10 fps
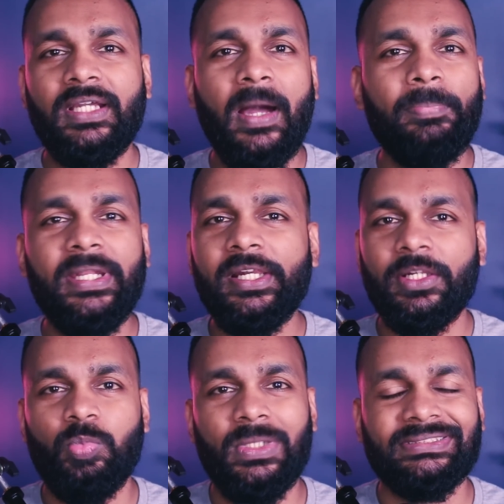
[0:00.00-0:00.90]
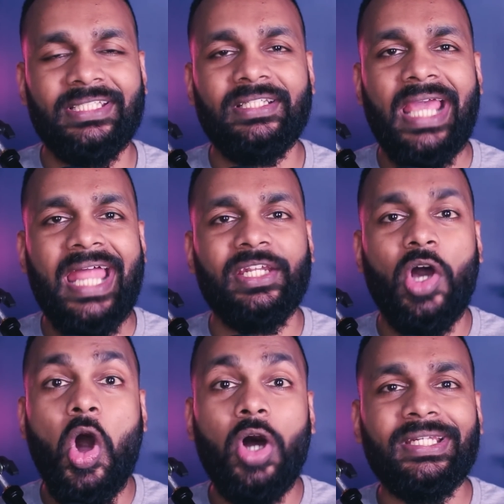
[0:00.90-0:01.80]
the company requested an
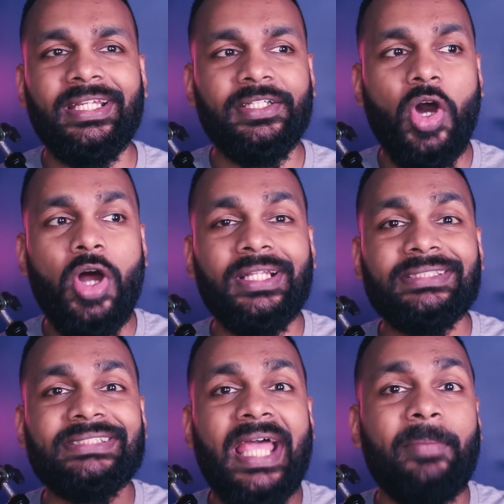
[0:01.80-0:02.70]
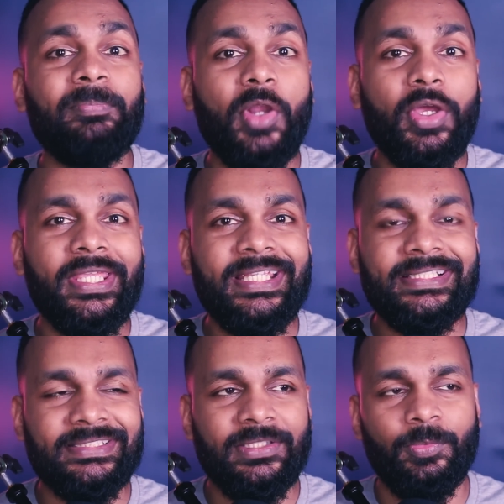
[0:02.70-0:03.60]
audit on its
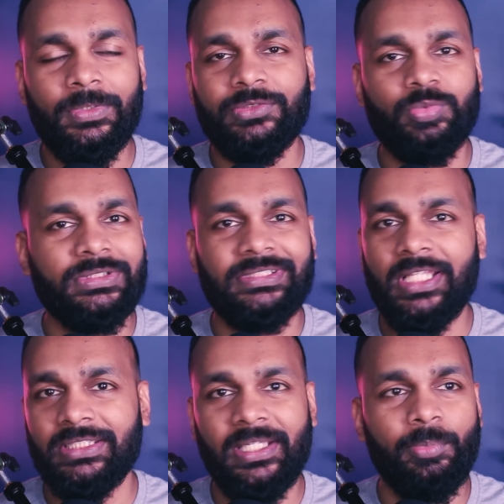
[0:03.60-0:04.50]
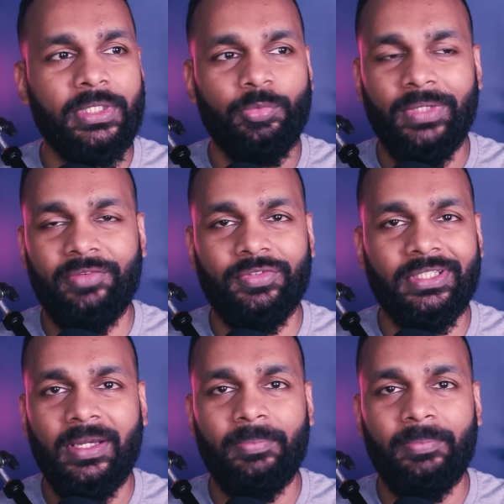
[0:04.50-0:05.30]
employees, which was nothing but a way for the